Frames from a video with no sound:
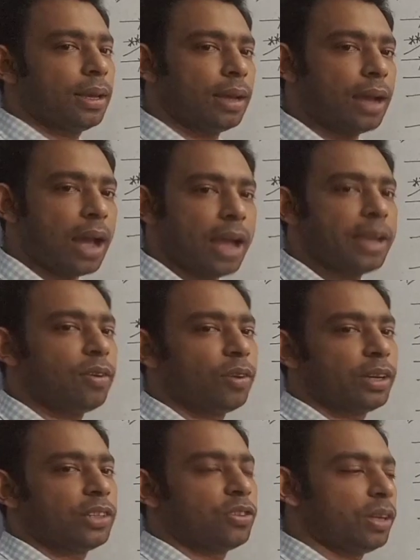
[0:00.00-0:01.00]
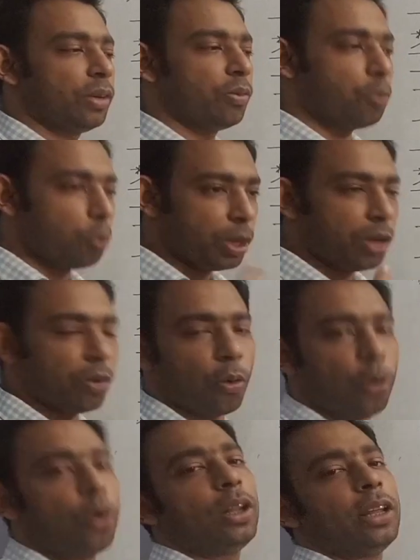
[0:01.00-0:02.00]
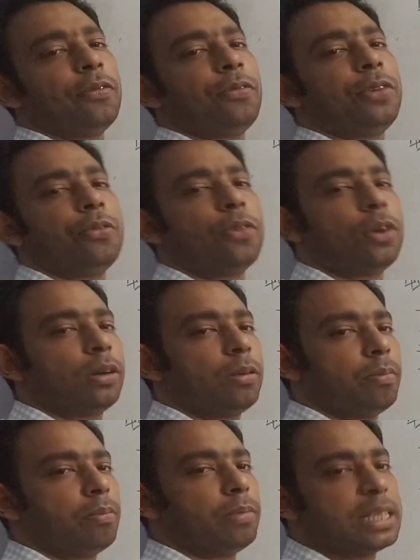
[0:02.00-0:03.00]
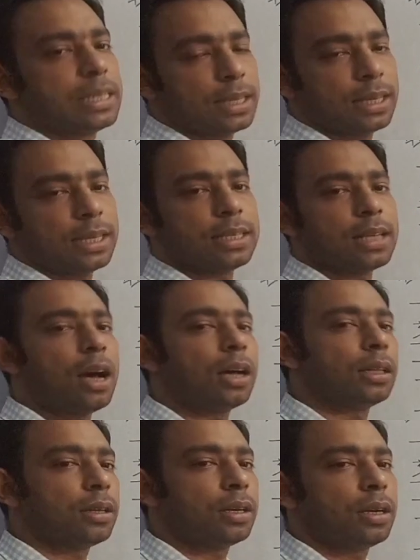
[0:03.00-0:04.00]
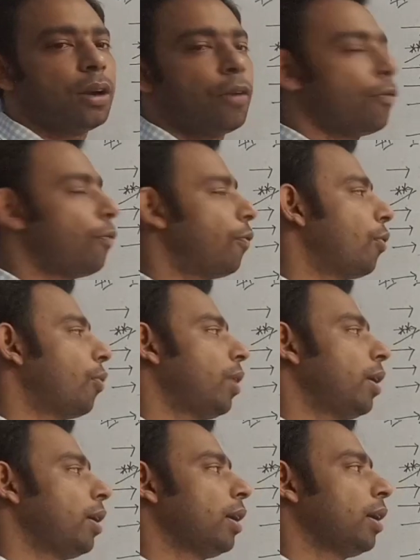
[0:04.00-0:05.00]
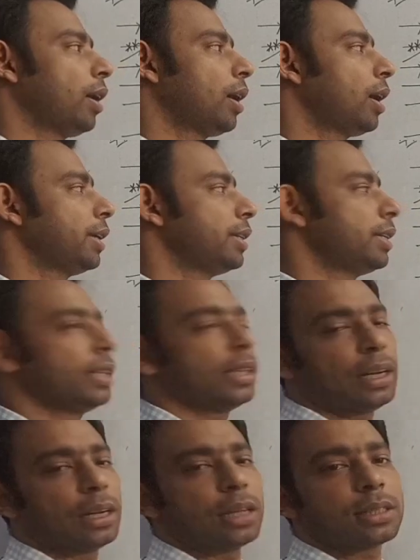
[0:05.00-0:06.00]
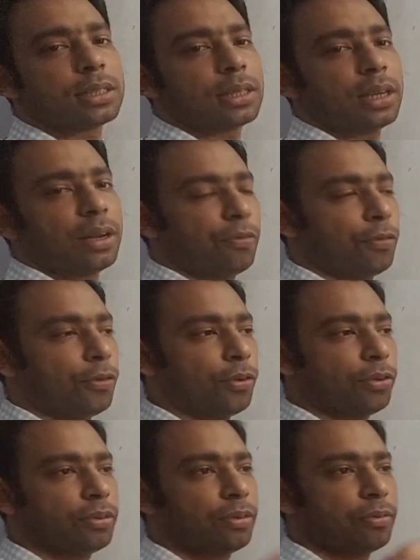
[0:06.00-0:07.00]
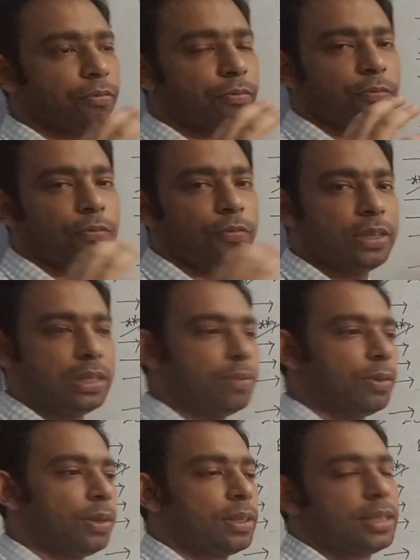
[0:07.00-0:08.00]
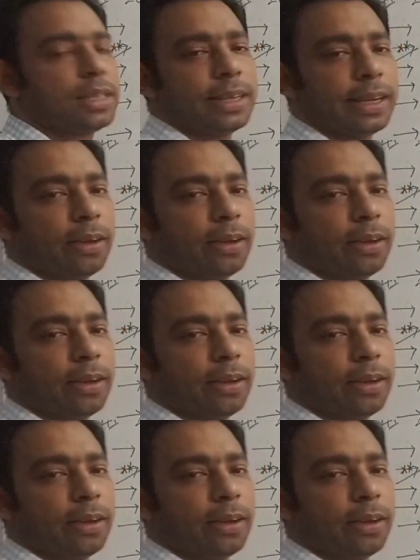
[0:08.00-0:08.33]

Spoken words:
not actually, we all, everyone miss each other for connecting in the class and for visible seeing.